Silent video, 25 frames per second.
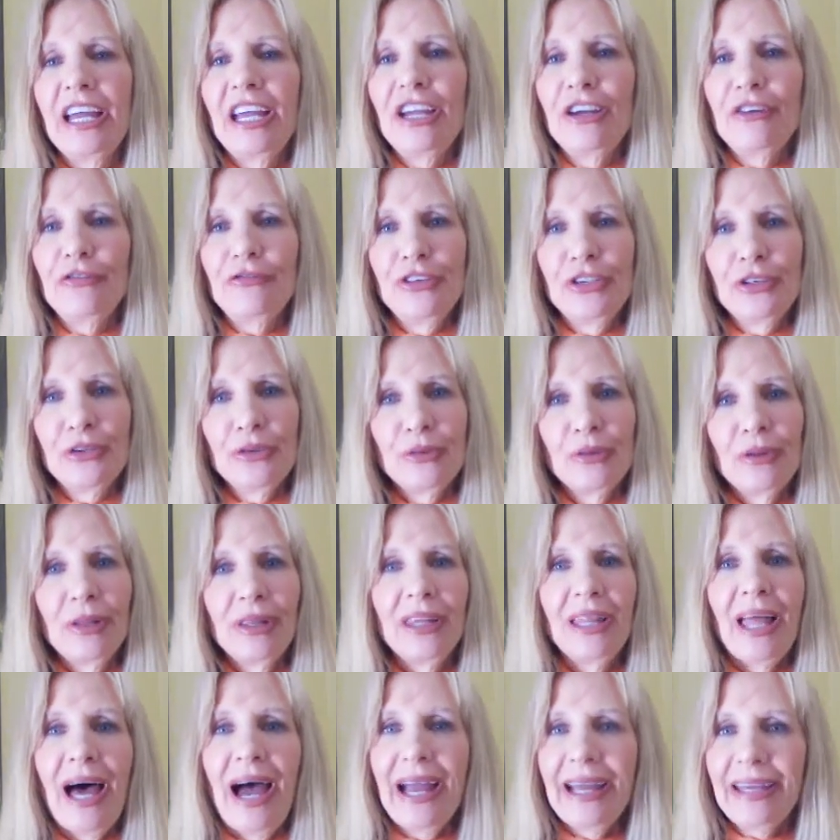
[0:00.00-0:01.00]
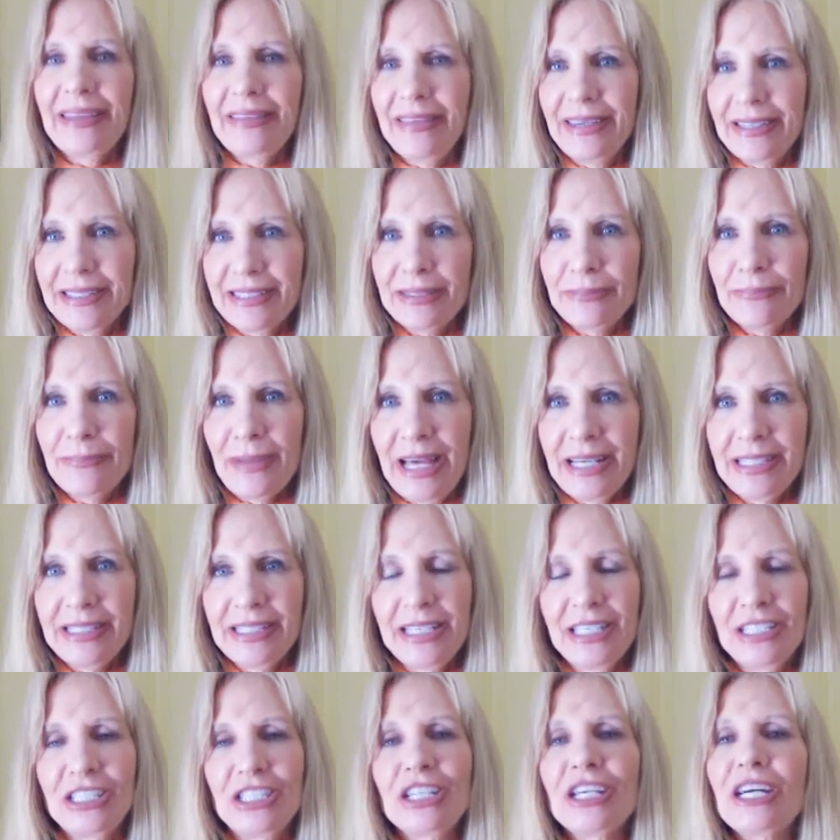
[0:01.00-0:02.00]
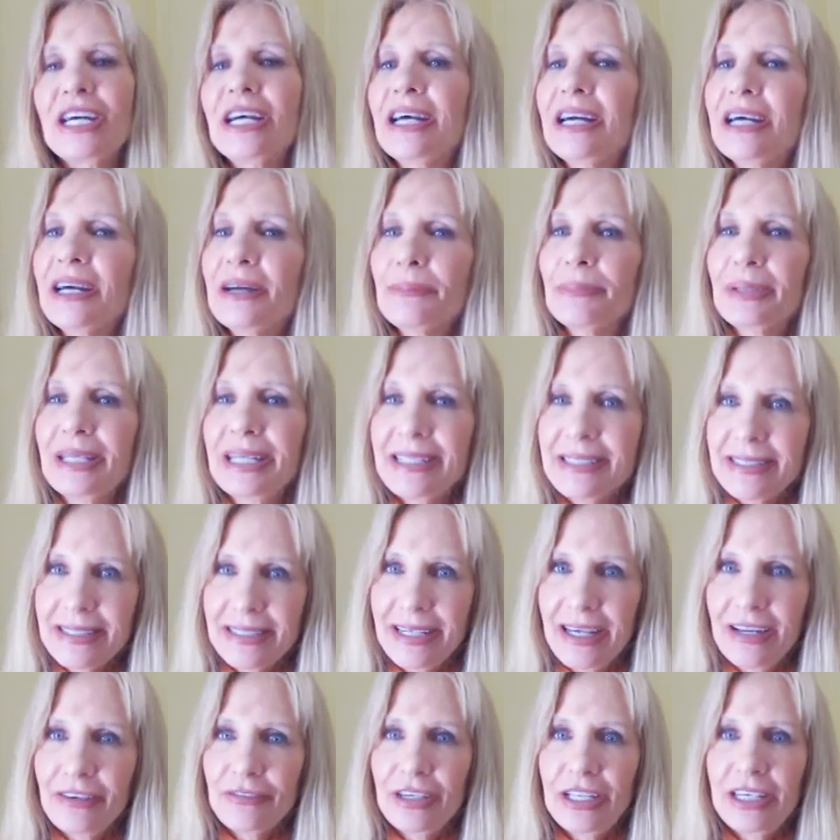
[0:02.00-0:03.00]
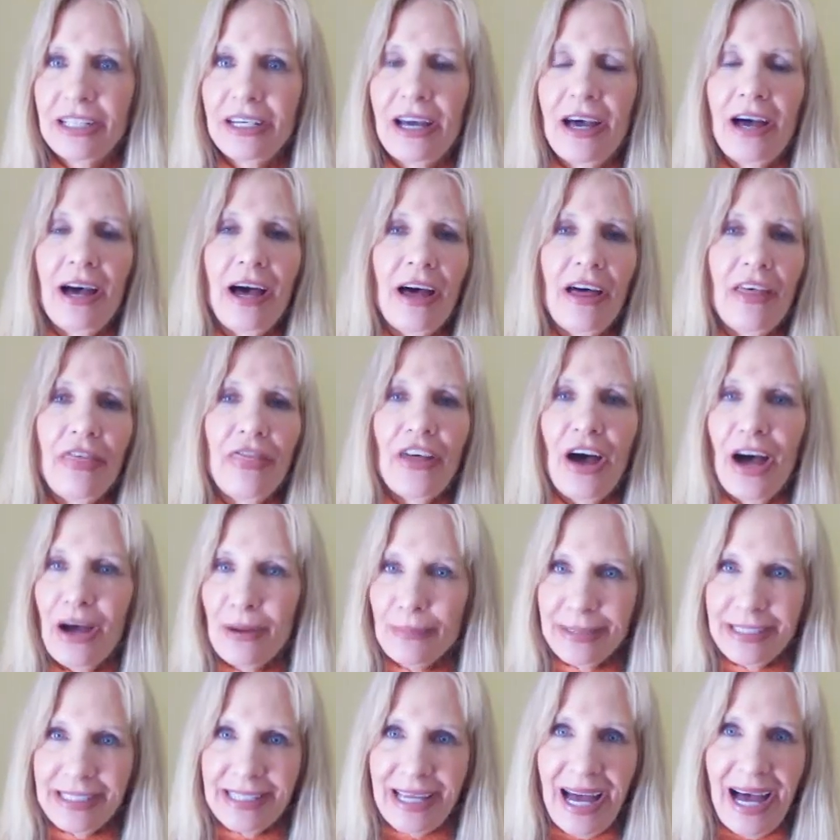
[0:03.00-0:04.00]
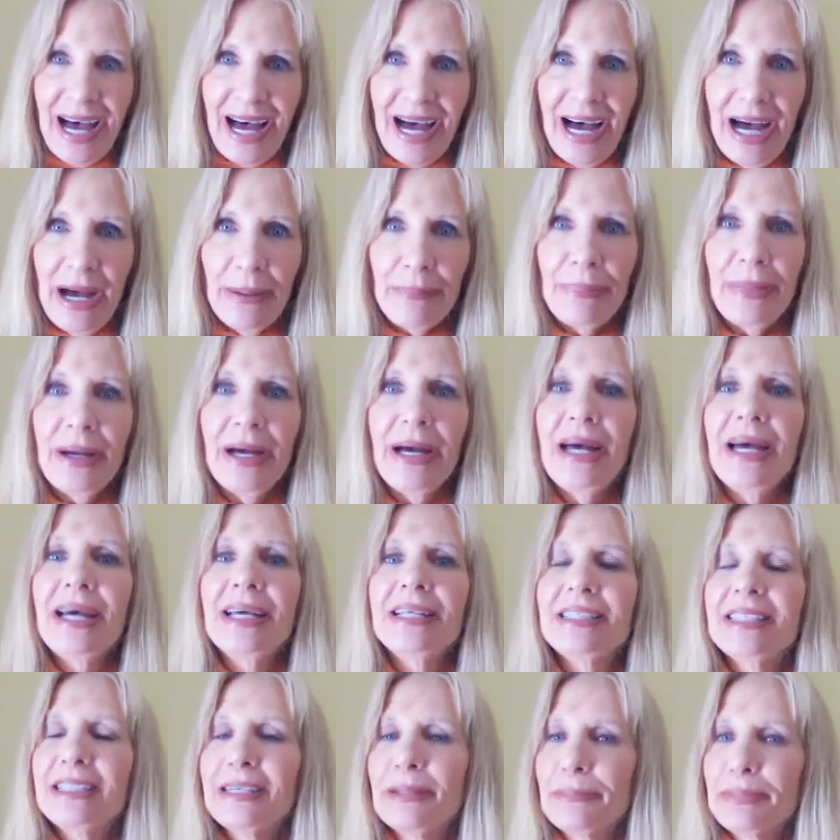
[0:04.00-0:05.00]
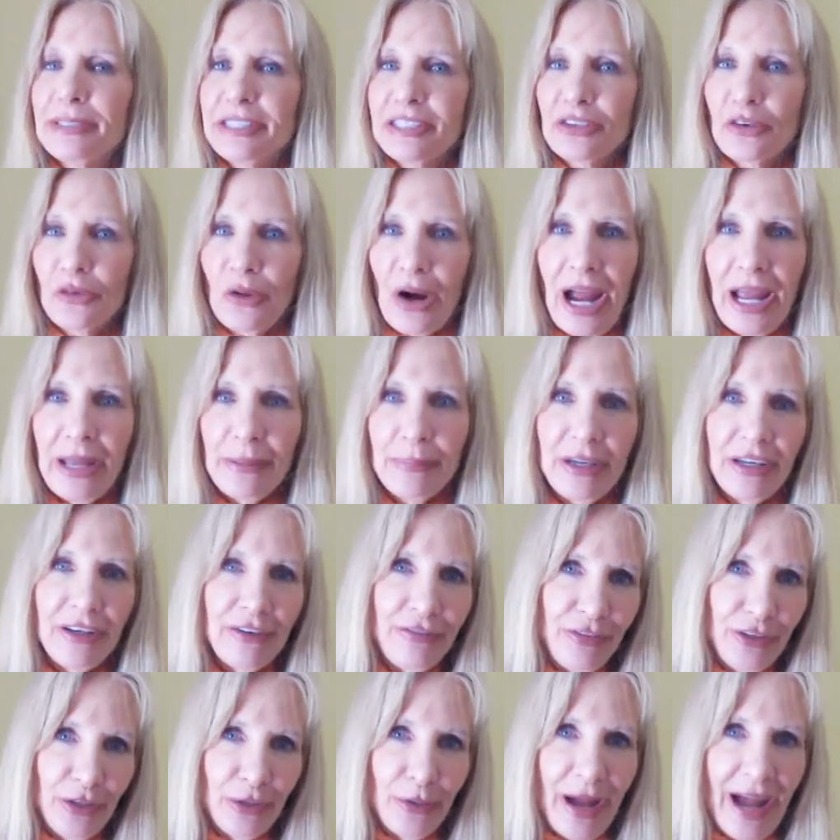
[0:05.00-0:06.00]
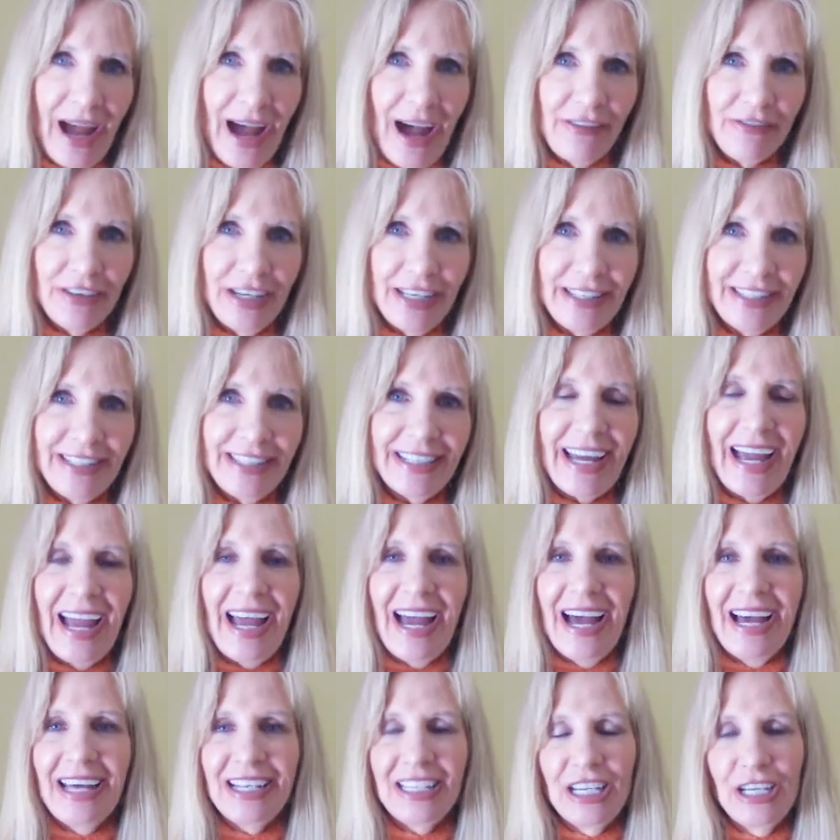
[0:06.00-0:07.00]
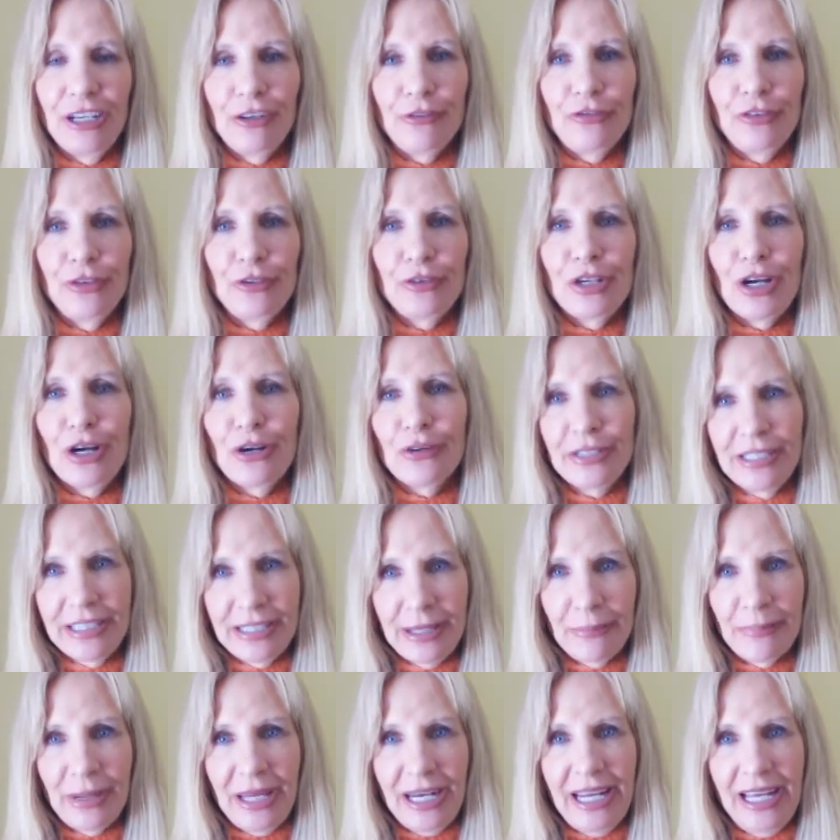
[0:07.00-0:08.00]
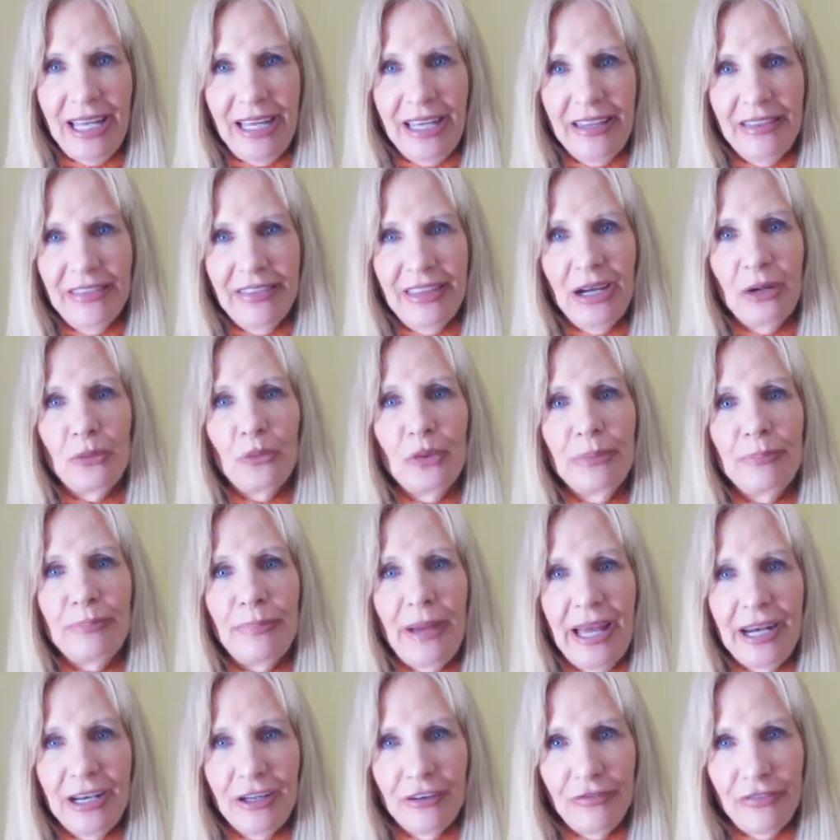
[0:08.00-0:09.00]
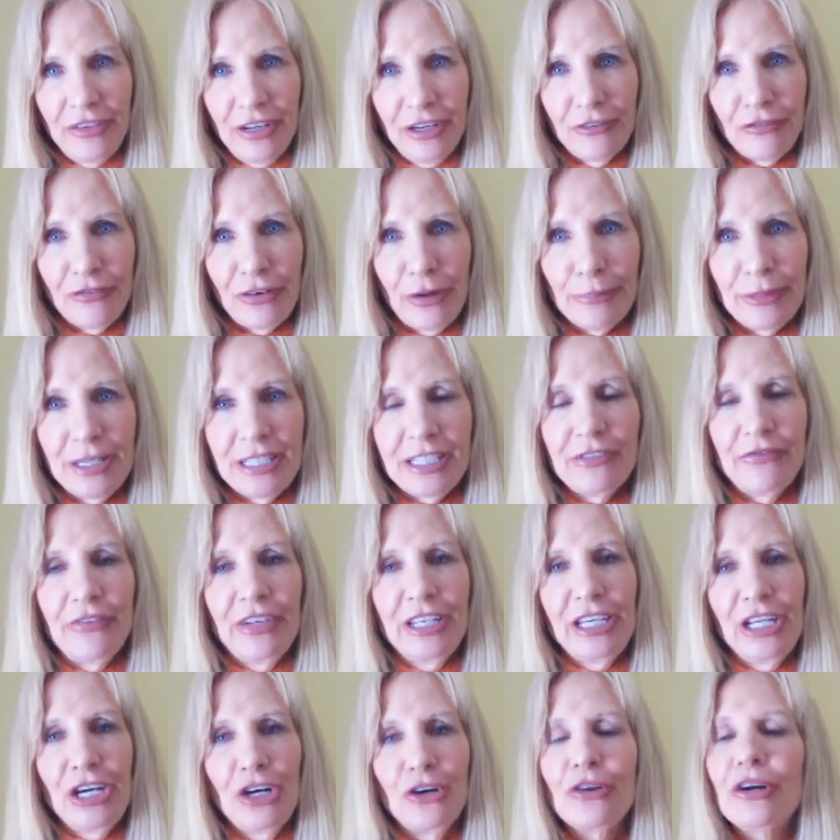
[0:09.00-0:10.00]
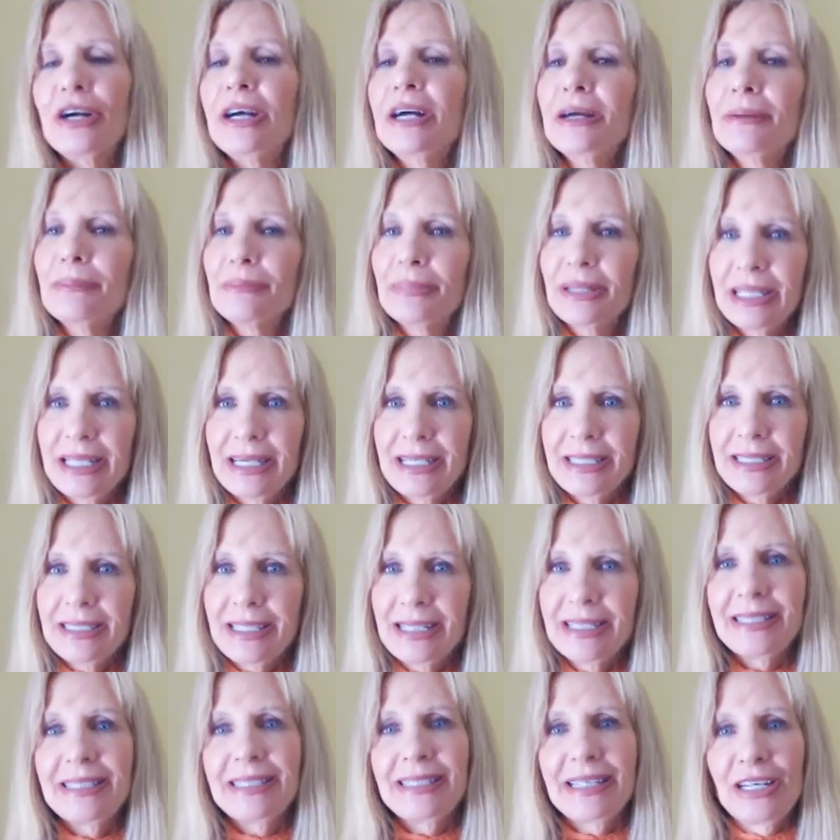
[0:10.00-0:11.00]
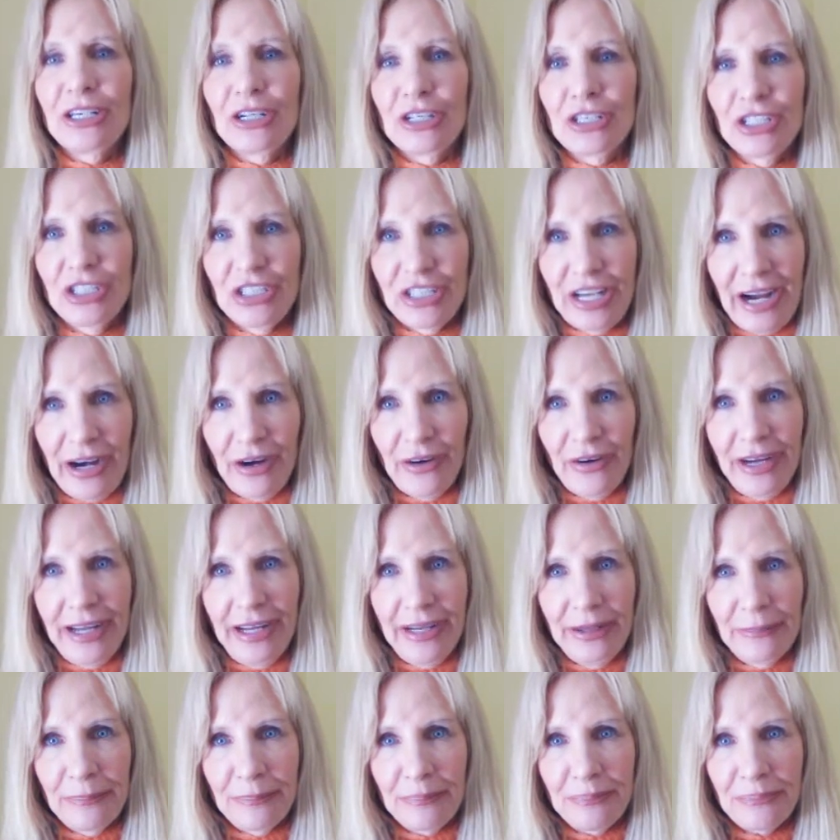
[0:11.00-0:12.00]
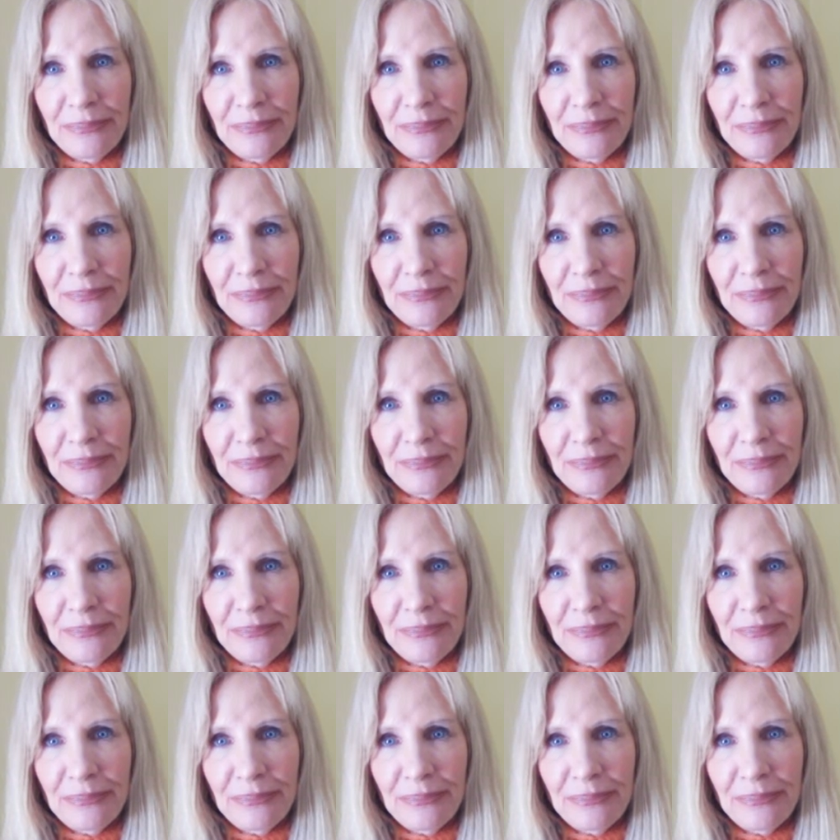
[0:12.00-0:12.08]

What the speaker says: If you like this message, please give it a thumbs up, subscribe if you haven't, and if you know somebody that would benefit from this video, please consider sharing.